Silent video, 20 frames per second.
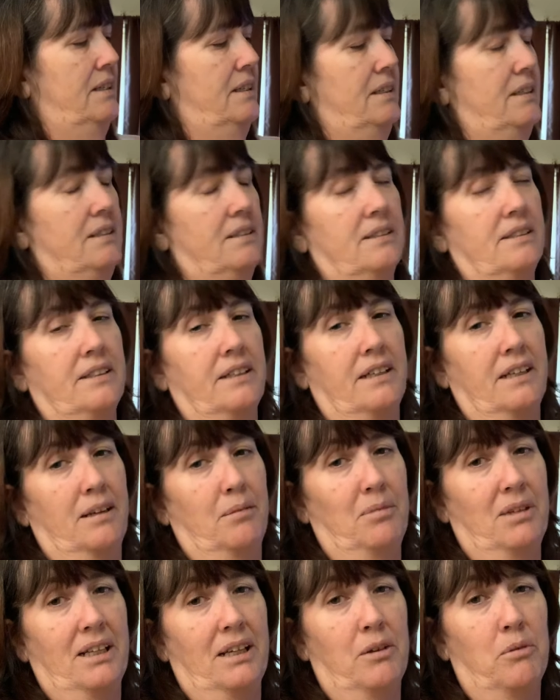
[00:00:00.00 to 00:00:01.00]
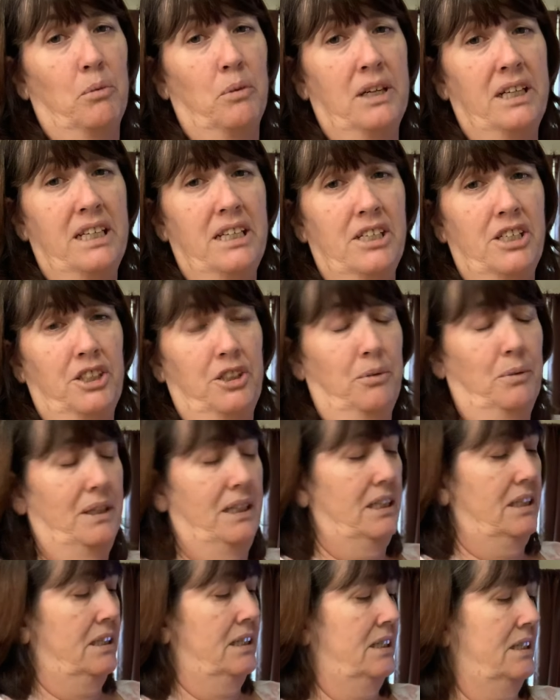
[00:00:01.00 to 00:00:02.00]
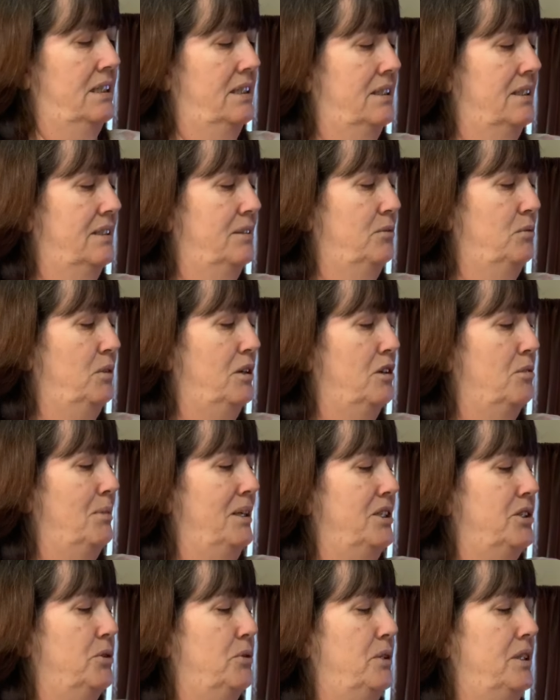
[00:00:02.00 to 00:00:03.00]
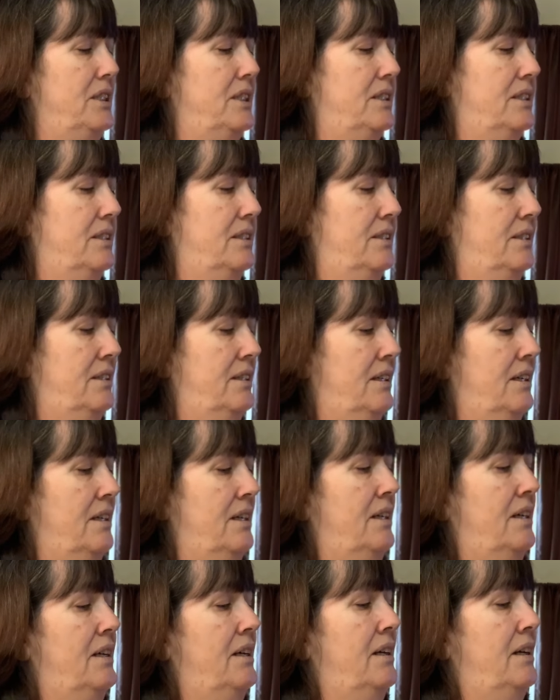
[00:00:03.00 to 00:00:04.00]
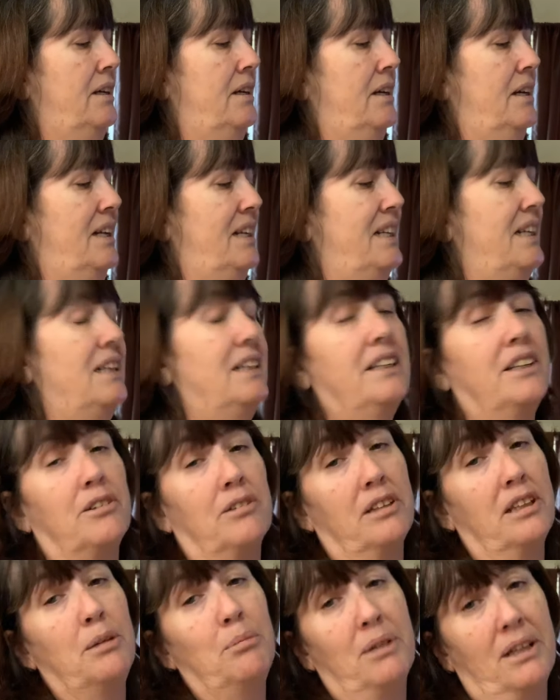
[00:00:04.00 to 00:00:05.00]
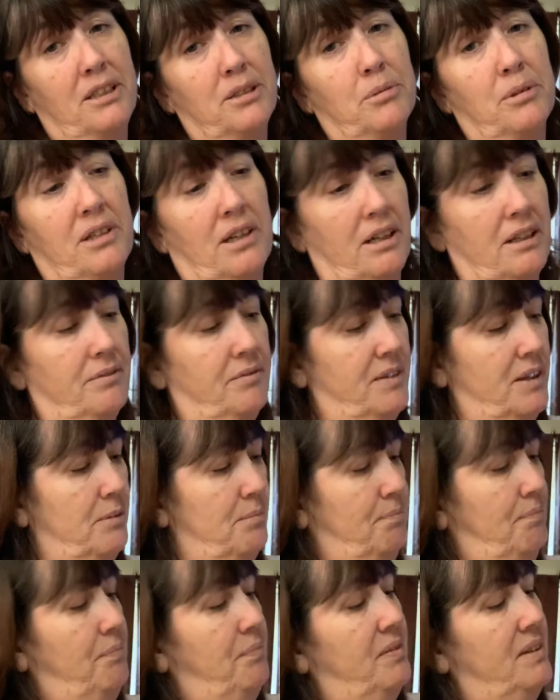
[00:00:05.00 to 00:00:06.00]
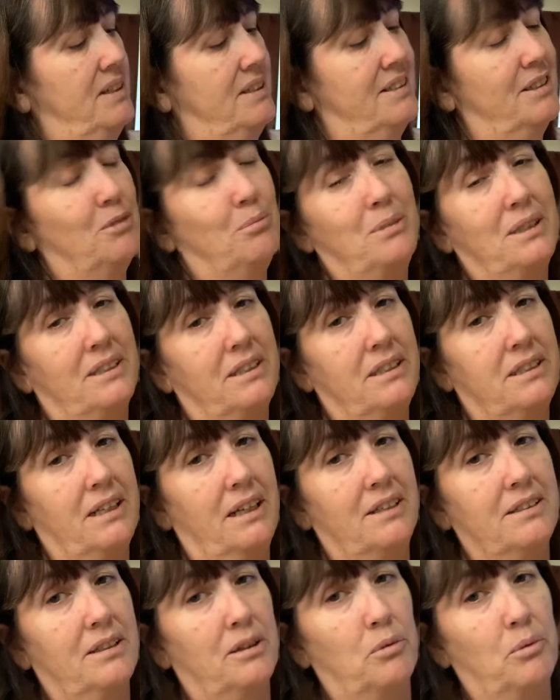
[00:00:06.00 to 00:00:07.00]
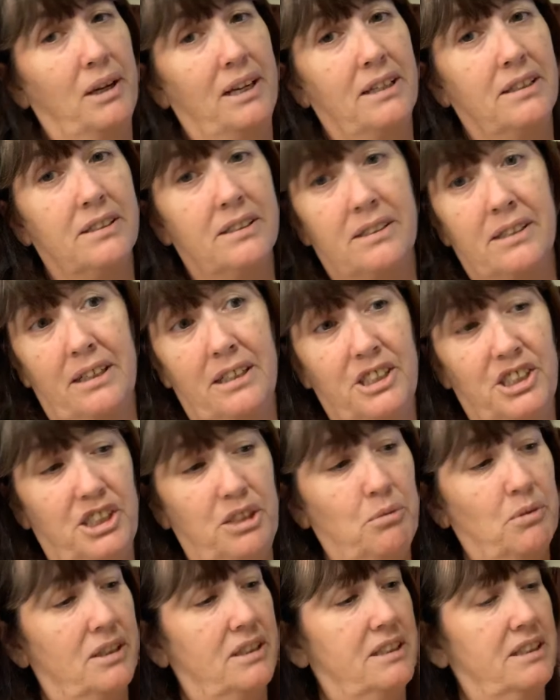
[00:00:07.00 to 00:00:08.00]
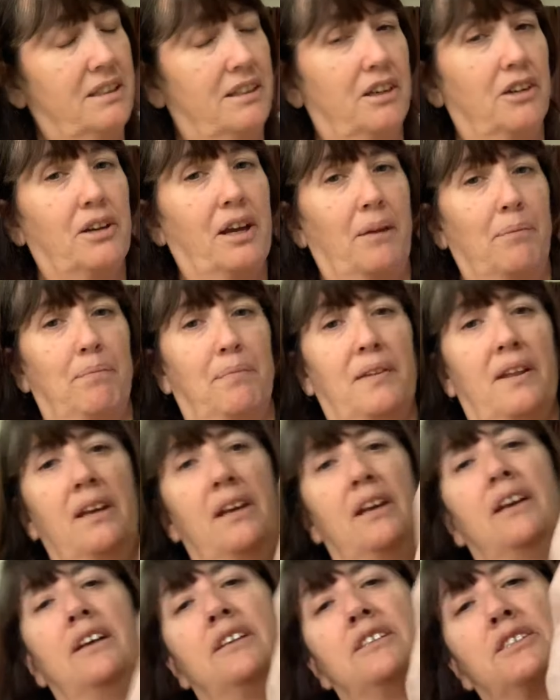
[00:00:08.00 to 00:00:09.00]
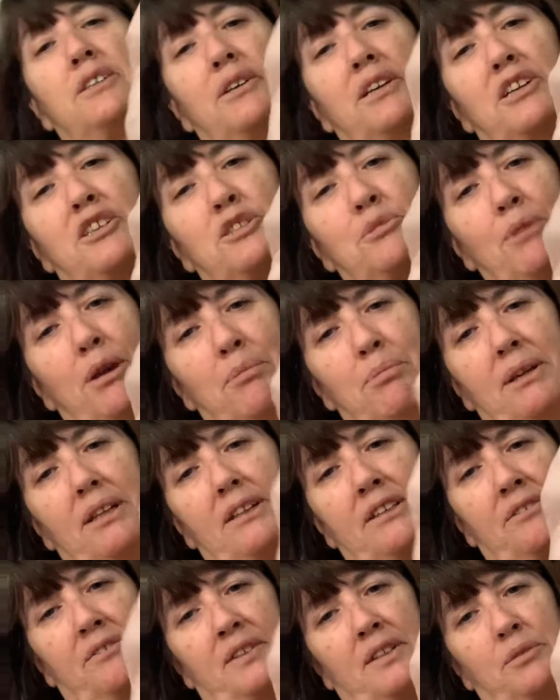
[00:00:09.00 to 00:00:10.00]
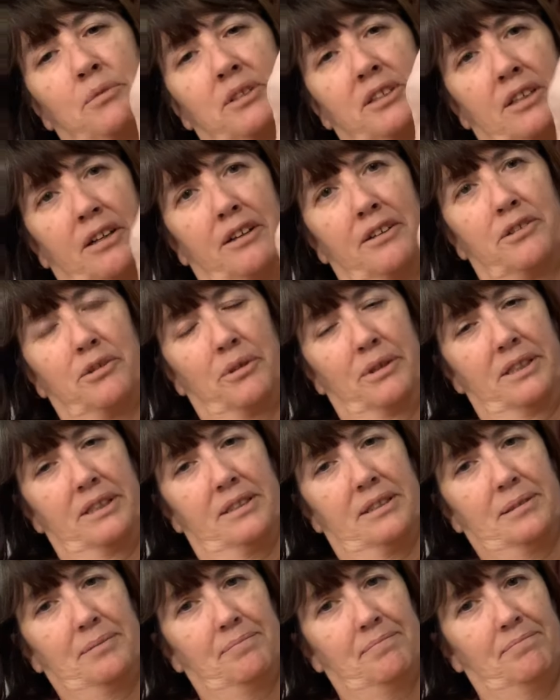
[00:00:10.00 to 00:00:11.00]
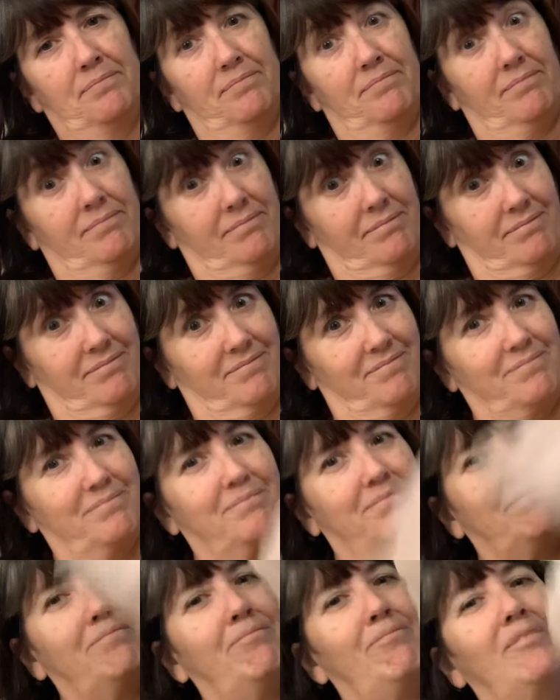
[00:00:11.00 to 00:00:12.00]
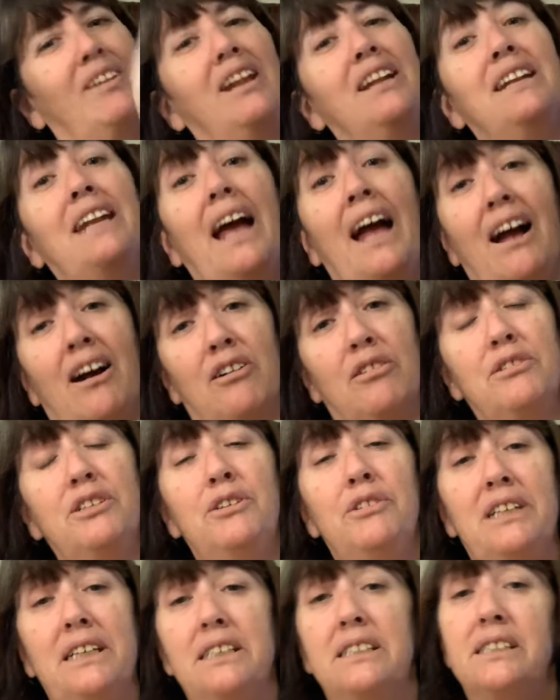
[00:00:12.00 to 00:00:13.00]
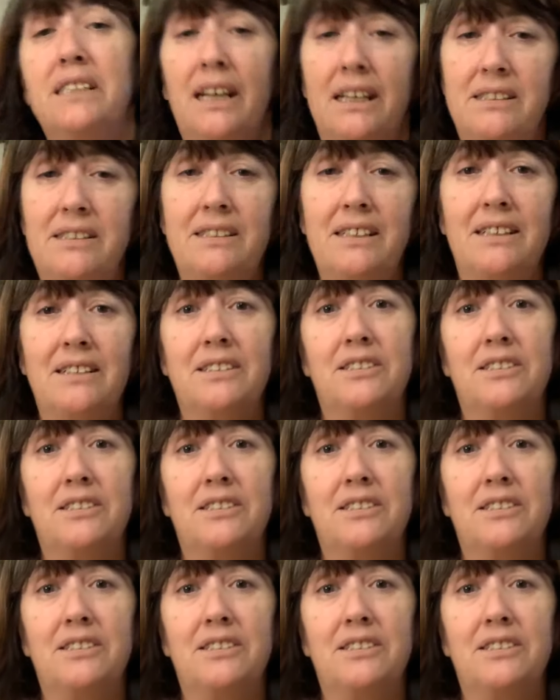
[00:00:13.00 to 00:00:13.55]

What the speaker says: He's looking at me like, what are you doing? Where are my toys? And he literally plays with all of them until Missy takes it away and decides she wants it. Okay, so here's my pillow filled with dog toys. Now you need to test it.